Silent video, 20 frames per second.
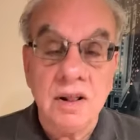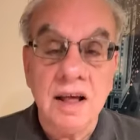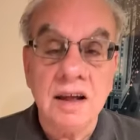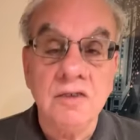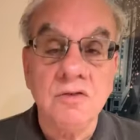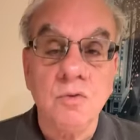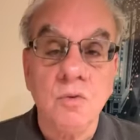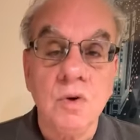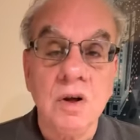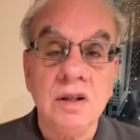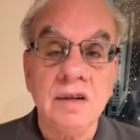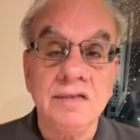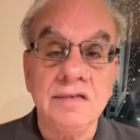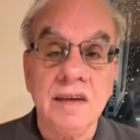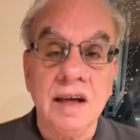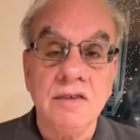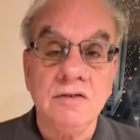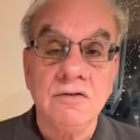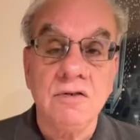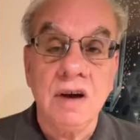For the latest real
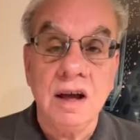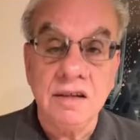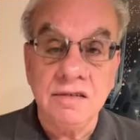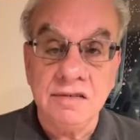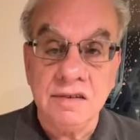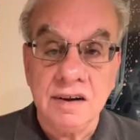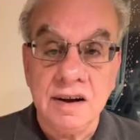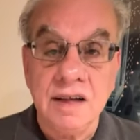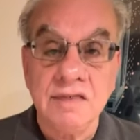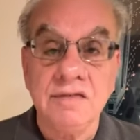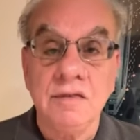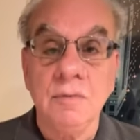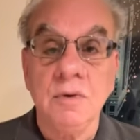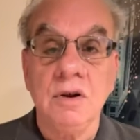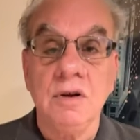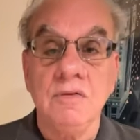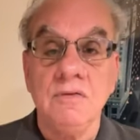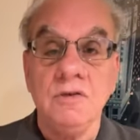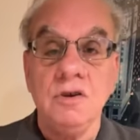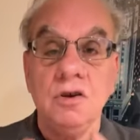estate trends and an
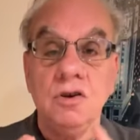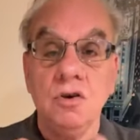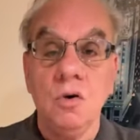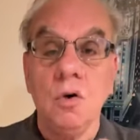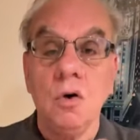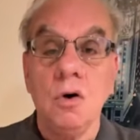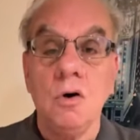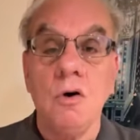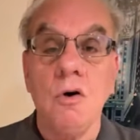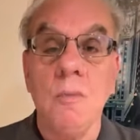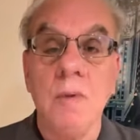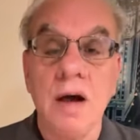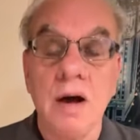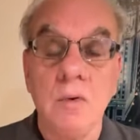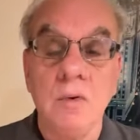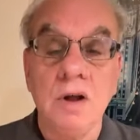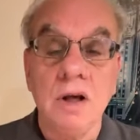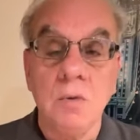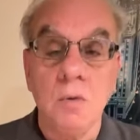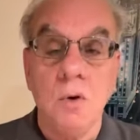estimate of your home
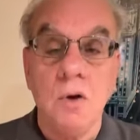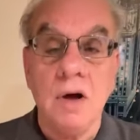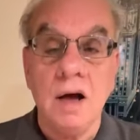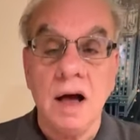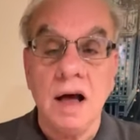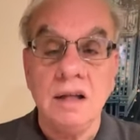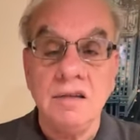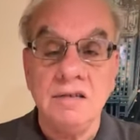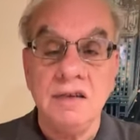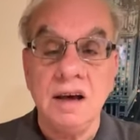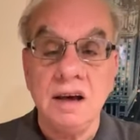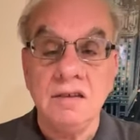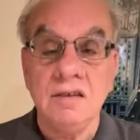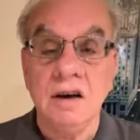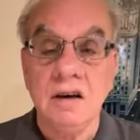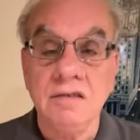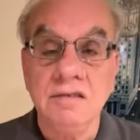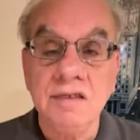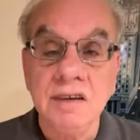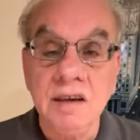equity, we'll
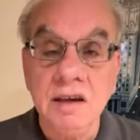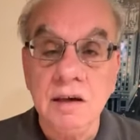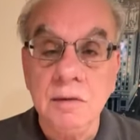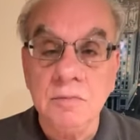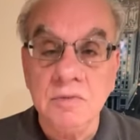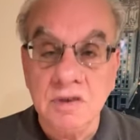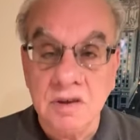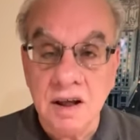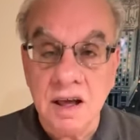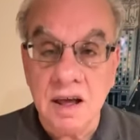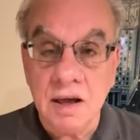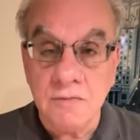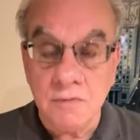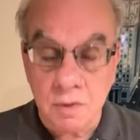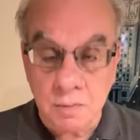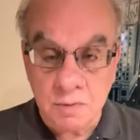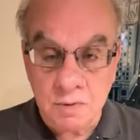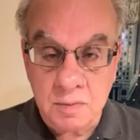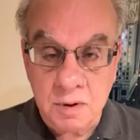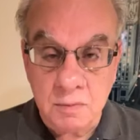contact our team today
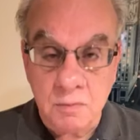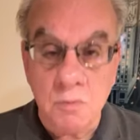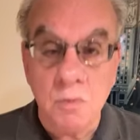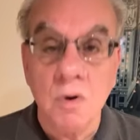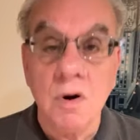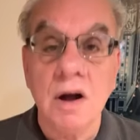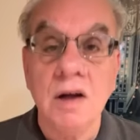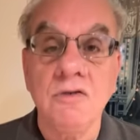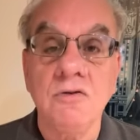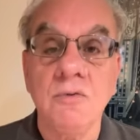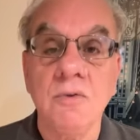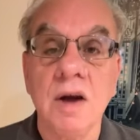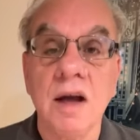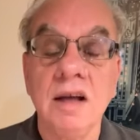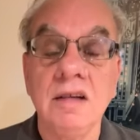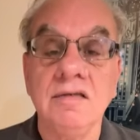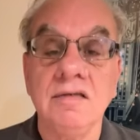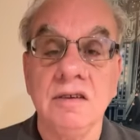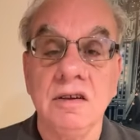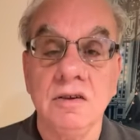for up to mortgage
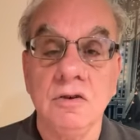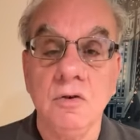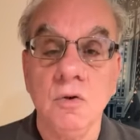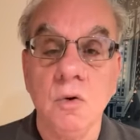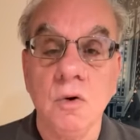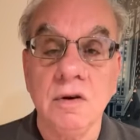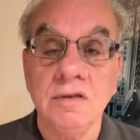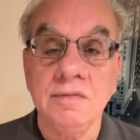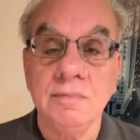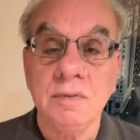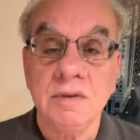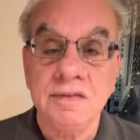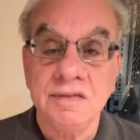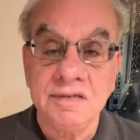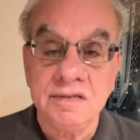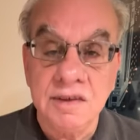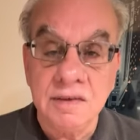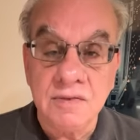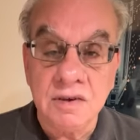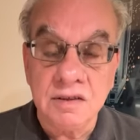rates and your
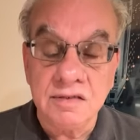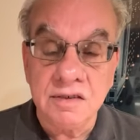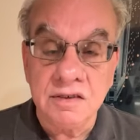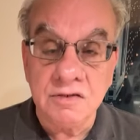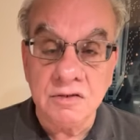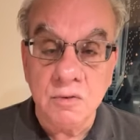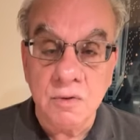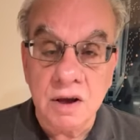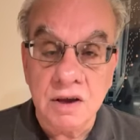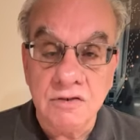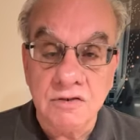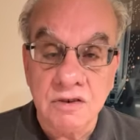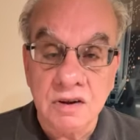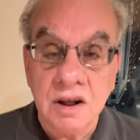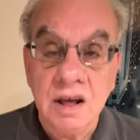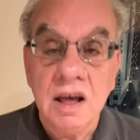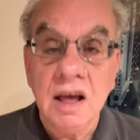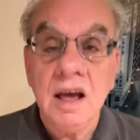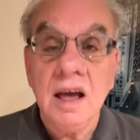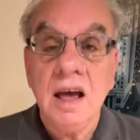specific
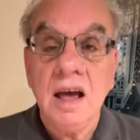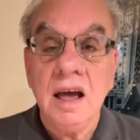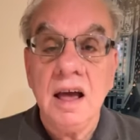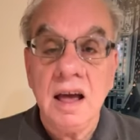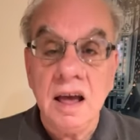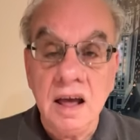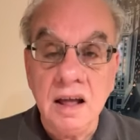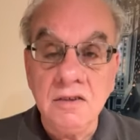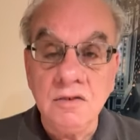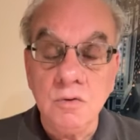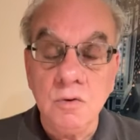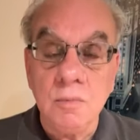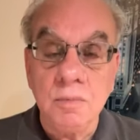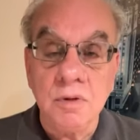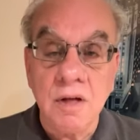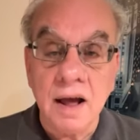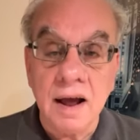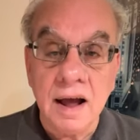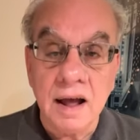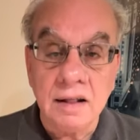situation. And to
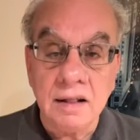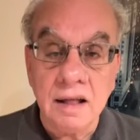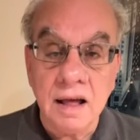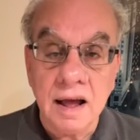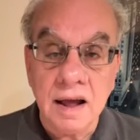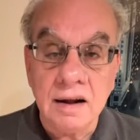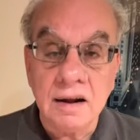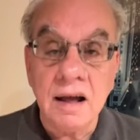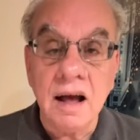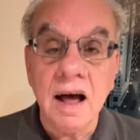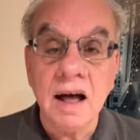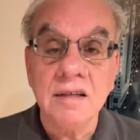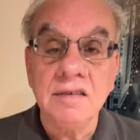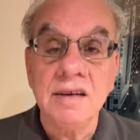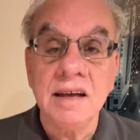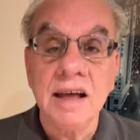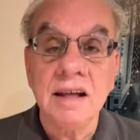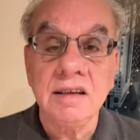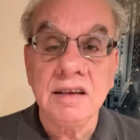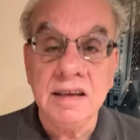apply online,
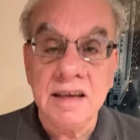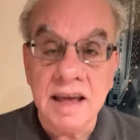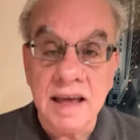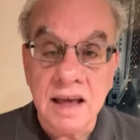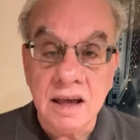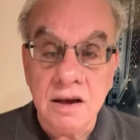contact